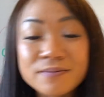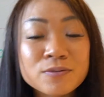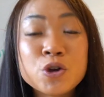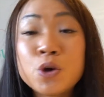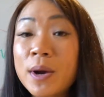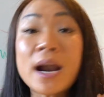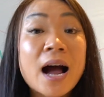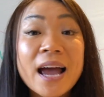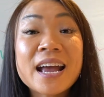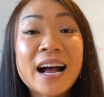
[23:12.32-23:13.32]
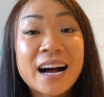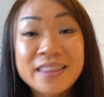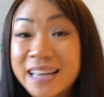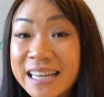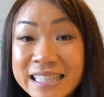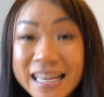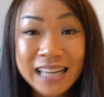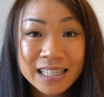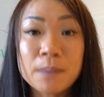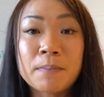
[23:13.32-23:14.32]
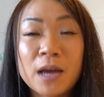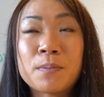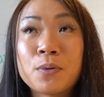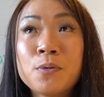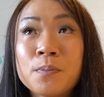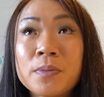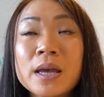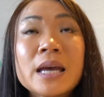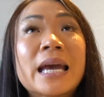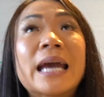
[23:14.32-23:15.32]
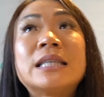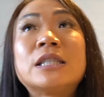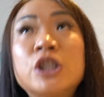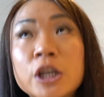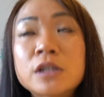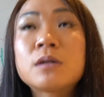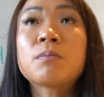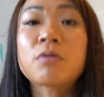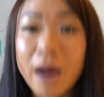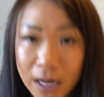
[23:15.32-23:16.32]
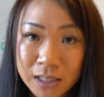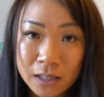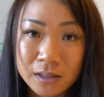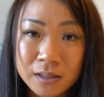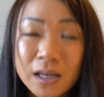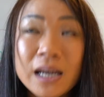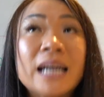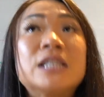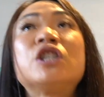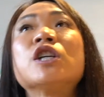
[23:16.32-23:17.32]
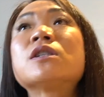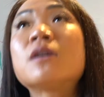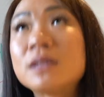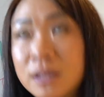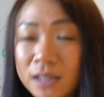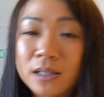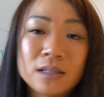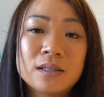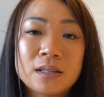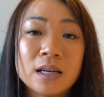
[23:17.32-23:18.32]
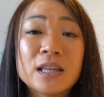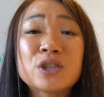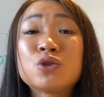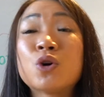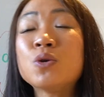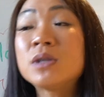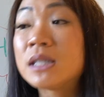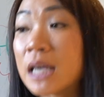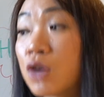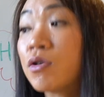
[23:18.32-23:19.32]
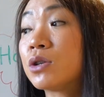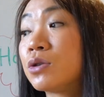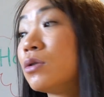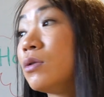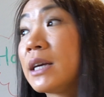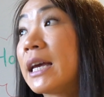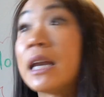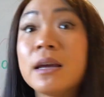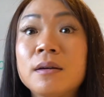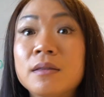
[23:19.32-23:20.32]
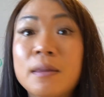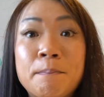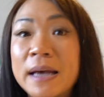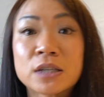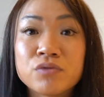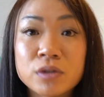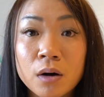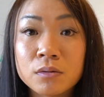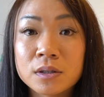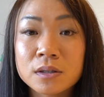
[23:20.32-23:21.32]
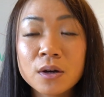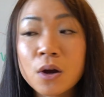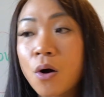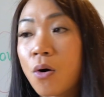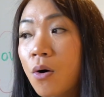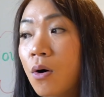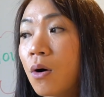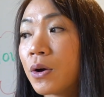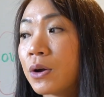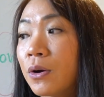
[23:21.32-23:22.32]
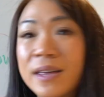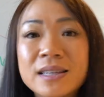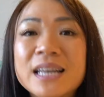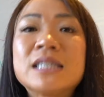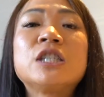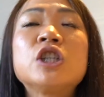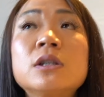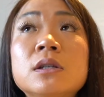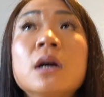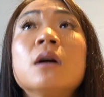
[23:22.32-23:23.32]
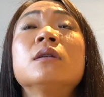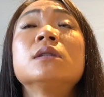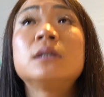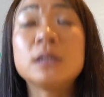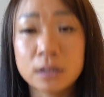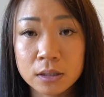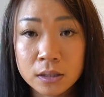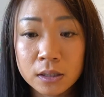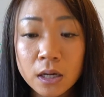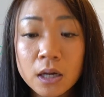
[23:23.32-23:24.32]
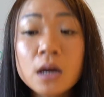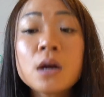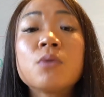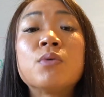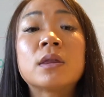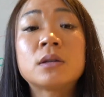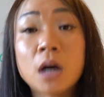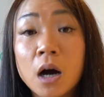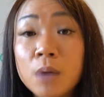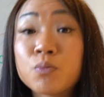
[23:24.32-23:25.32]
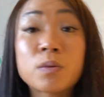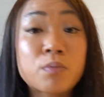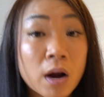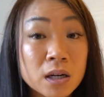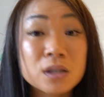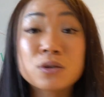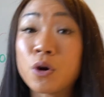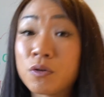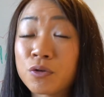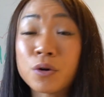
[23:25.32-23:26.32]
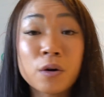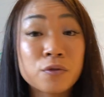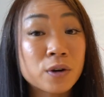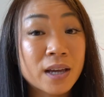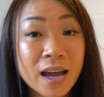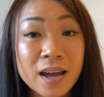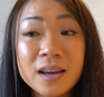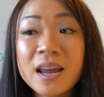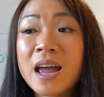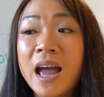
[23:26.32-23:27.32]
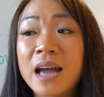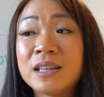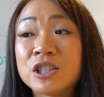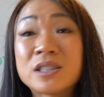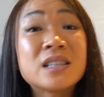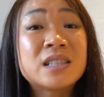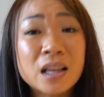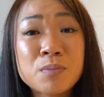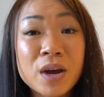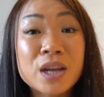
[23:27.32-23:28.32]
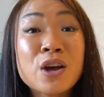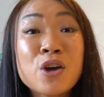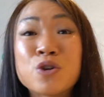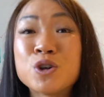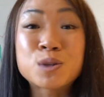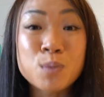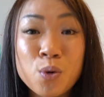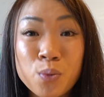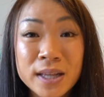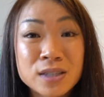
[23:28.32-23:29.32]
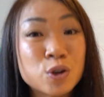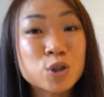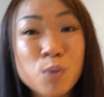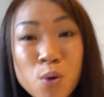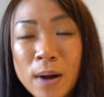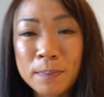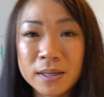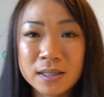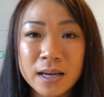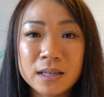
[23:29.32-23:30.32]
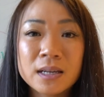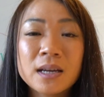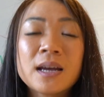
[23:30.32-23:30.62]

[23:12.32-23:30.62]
you and I are the exact same people. It's just practice. It's just consistency. There's no secret to getting the best results, or it's just consistency with time, with practice over and over again, and just celebrating those small wins, those small 1%.